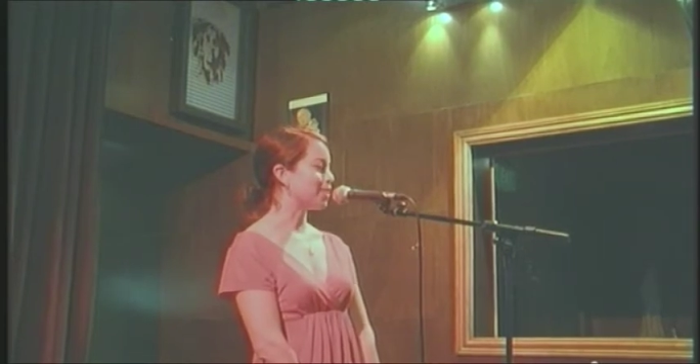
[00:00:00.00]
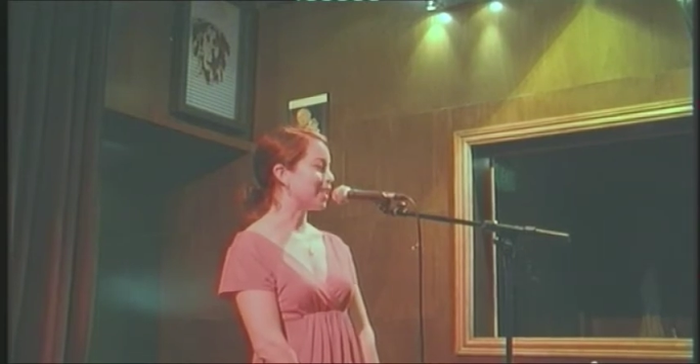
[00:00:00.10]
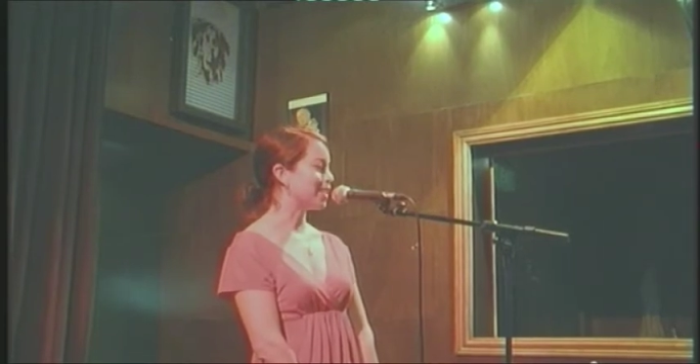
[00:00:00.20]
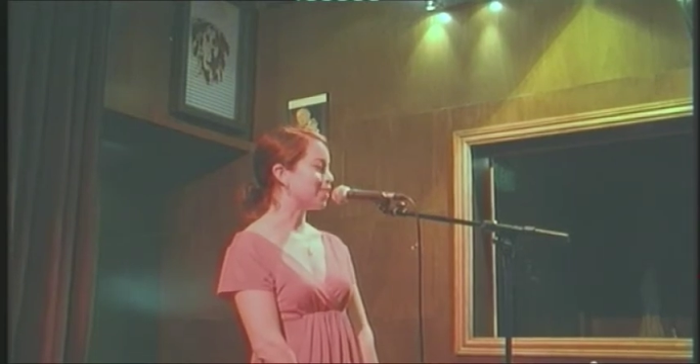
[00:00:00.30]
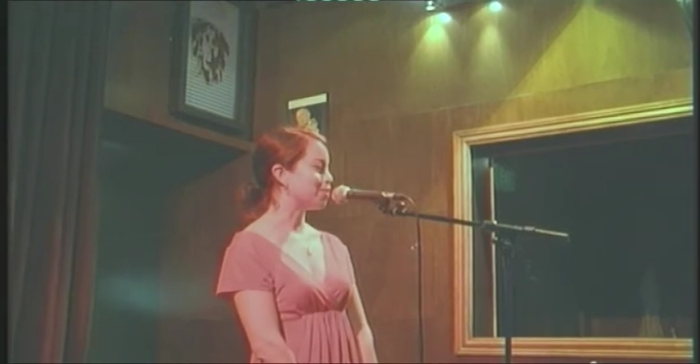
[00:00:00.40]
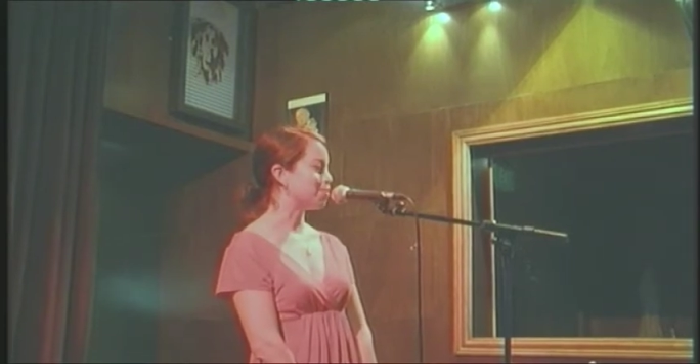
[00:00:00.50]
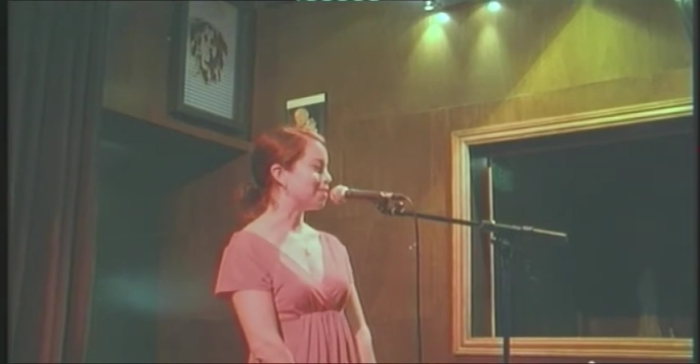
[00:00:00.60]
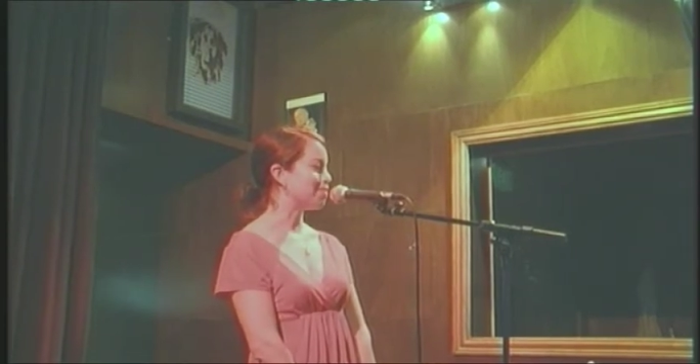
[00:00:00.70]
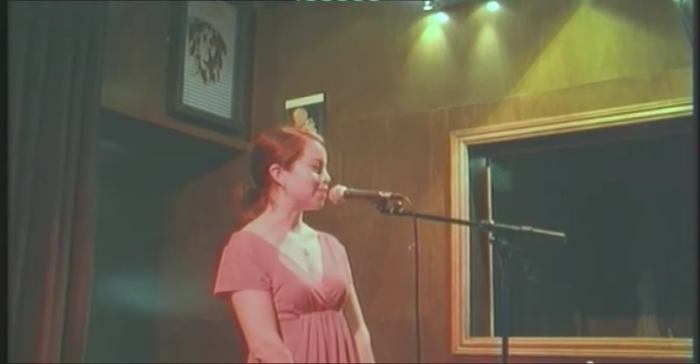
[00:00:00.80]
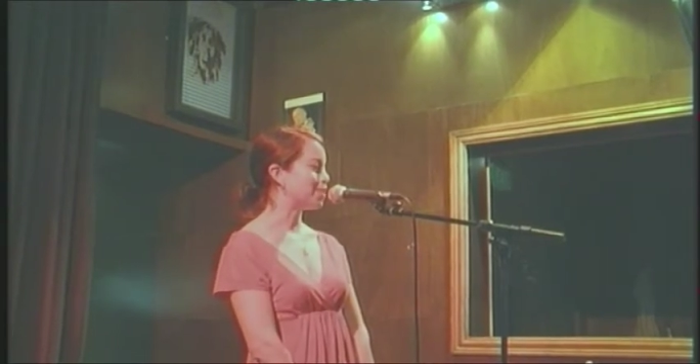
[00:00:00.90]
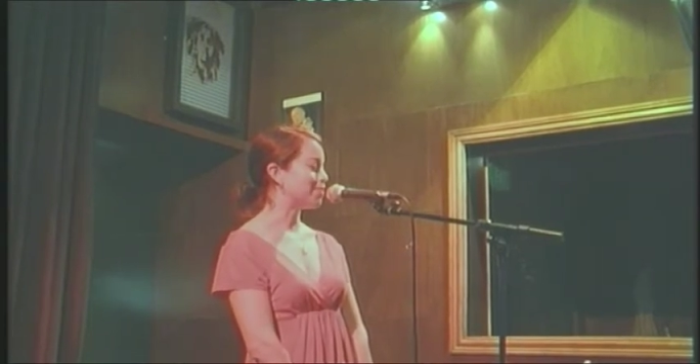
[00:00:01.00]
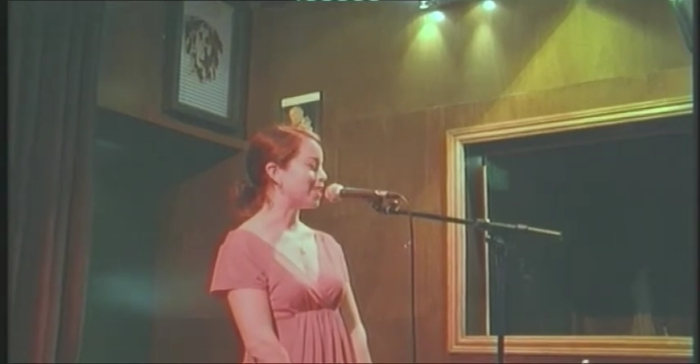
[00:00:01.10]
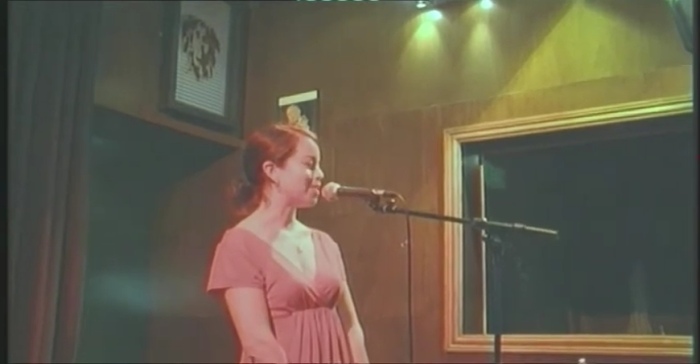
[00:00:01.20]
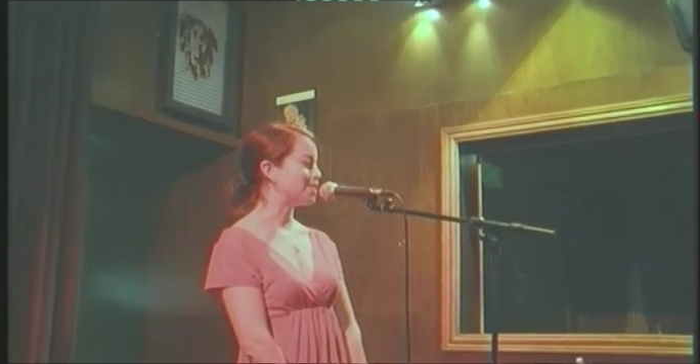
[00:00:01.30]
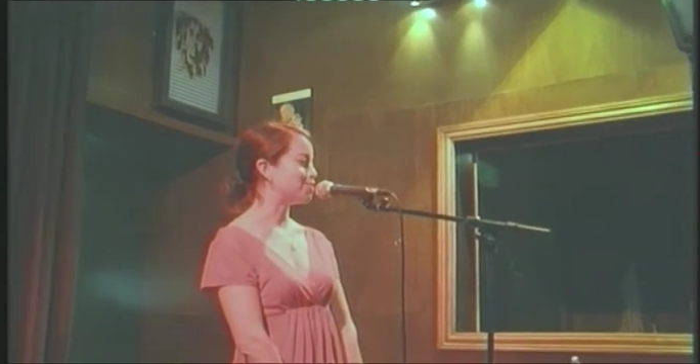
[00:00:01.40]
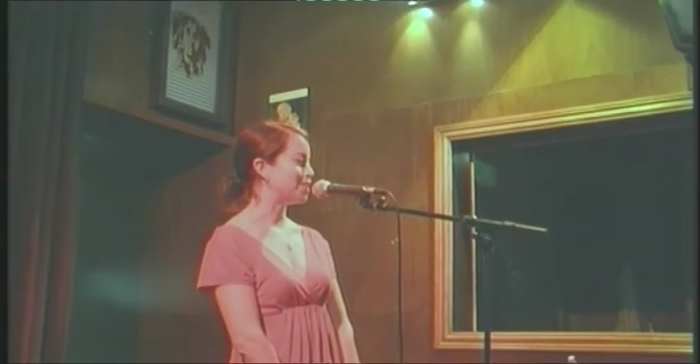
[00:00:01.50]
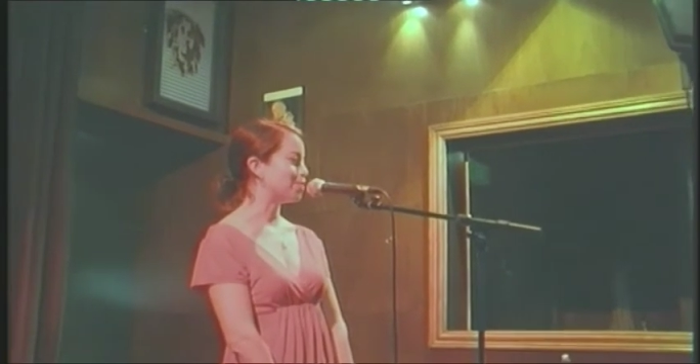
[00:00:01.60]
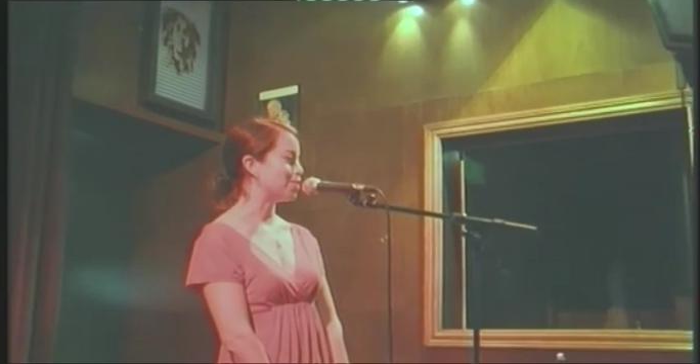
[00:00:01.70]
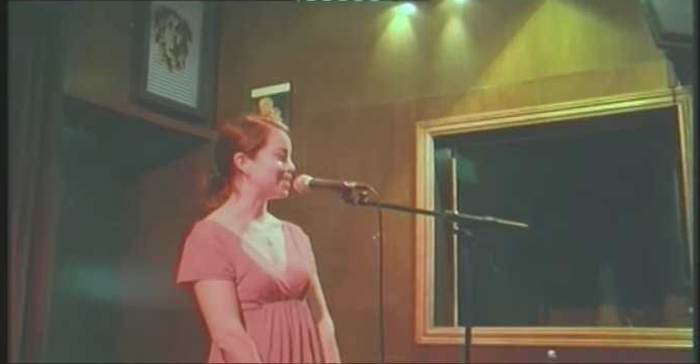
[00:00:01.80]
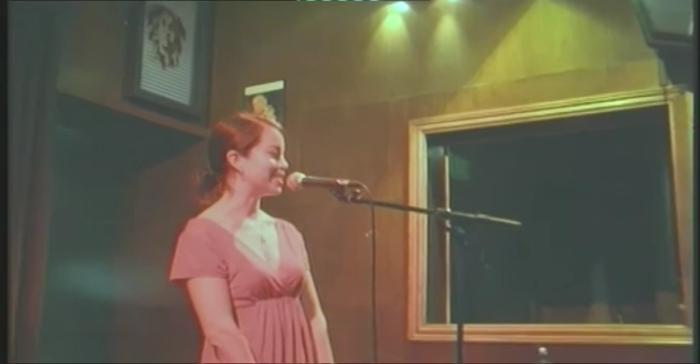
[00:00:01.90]
where I can often be found whenever I have a spare
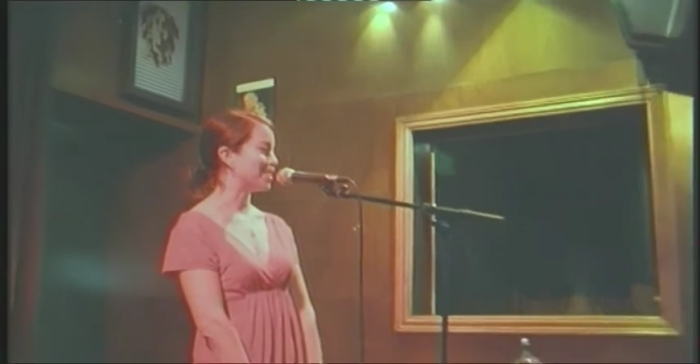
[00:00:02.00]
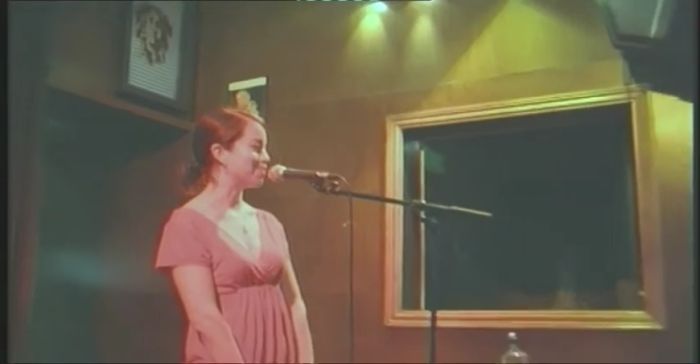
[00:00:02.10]
moment